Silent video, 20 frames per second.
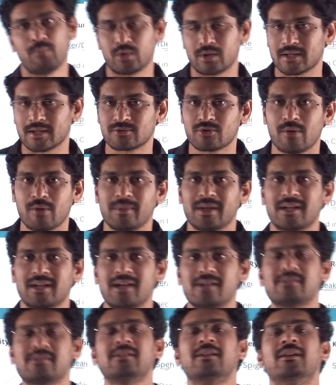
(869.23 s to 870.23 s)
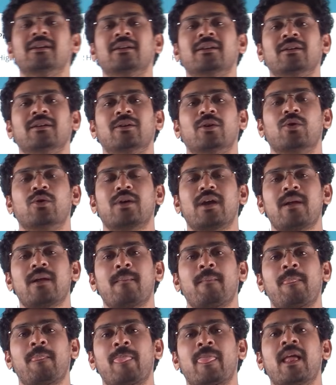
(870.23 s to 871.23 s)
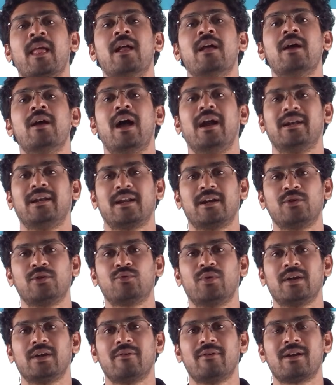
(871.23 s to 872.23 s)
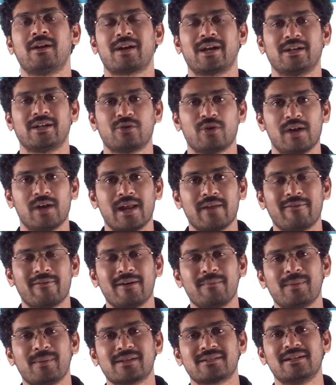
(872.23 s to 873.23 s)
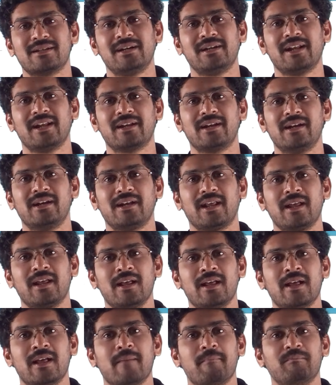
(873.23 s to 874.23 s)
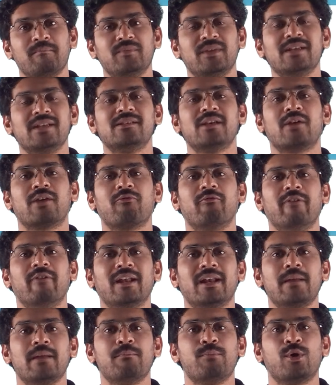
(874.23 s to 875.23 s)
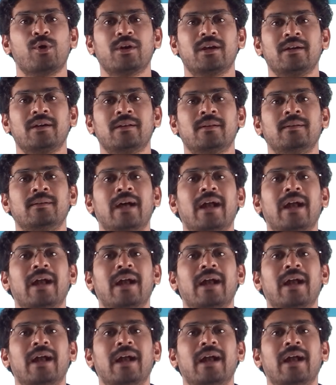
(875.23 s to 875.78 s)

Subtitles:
Puttaswamy case. Okay. Article 21, right to life and personal dignity. These are very important.